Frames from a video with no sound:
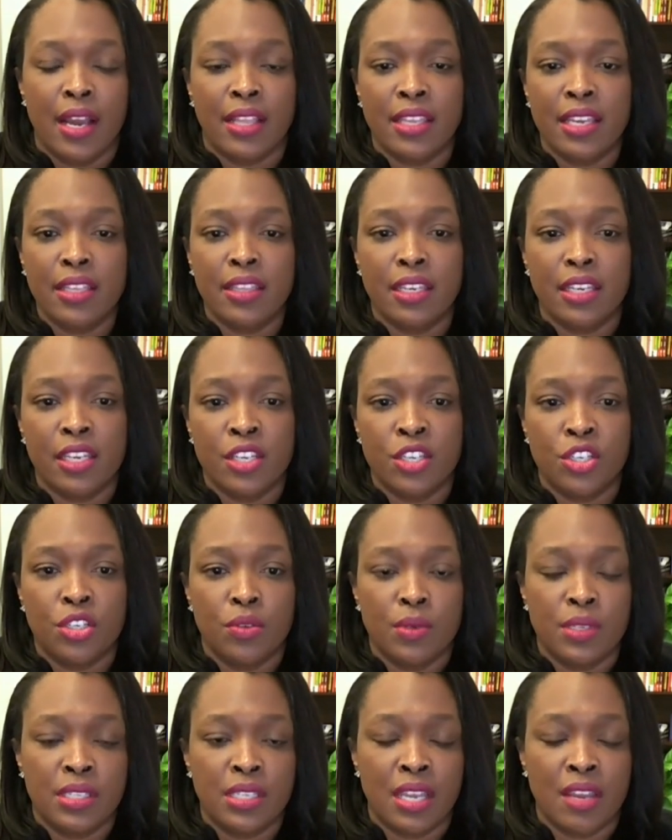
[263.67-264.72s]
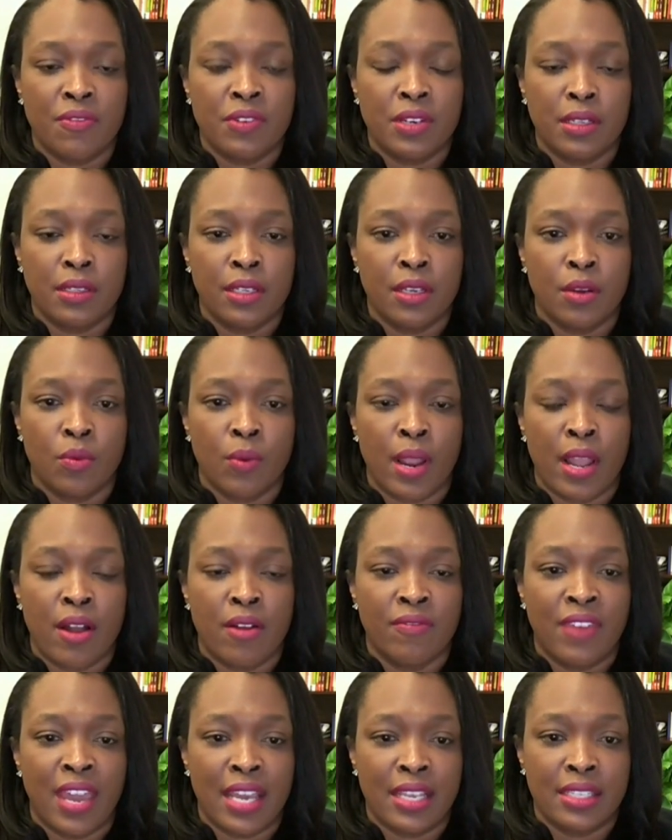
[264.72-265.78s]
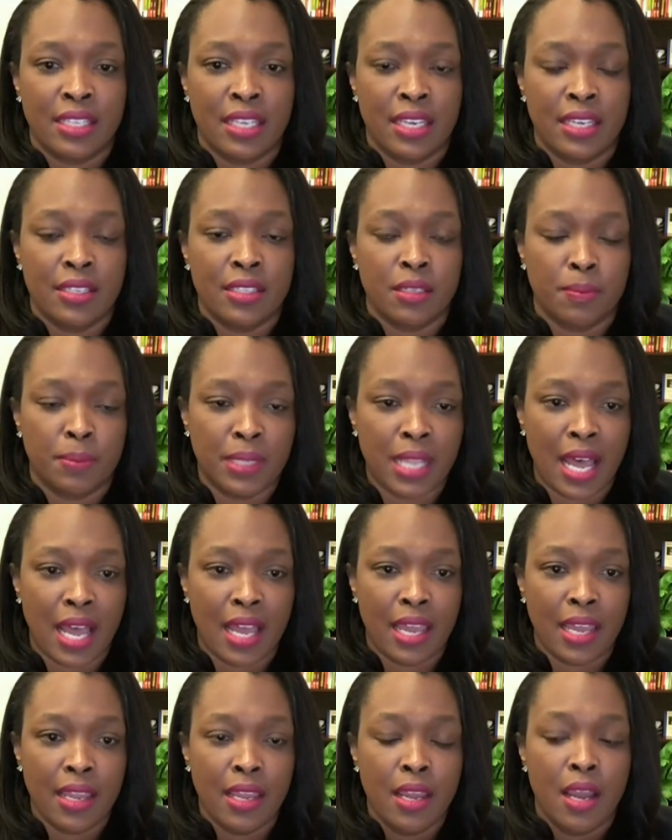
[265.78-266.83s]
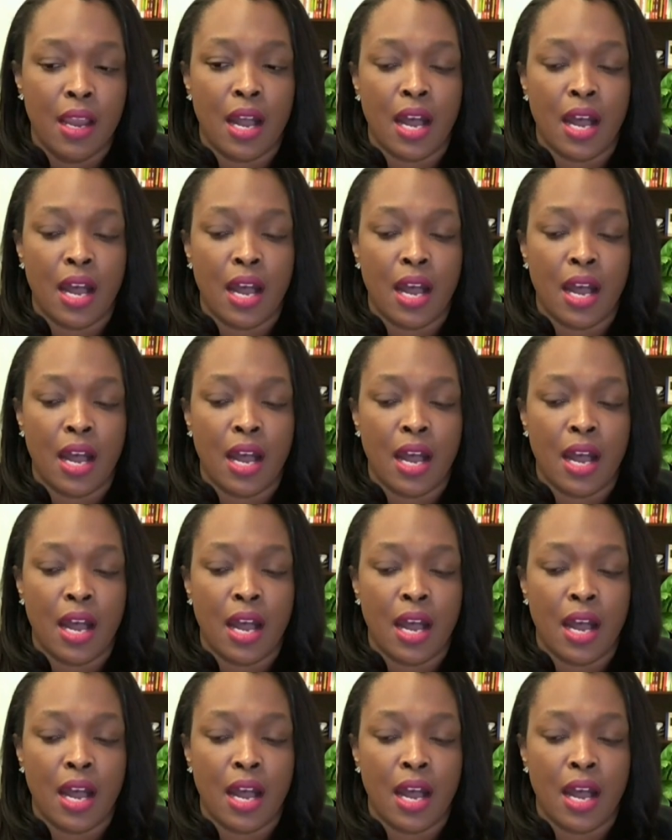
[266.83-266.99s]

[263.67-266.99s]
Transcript: I think the issue is definitely around vaccine supply.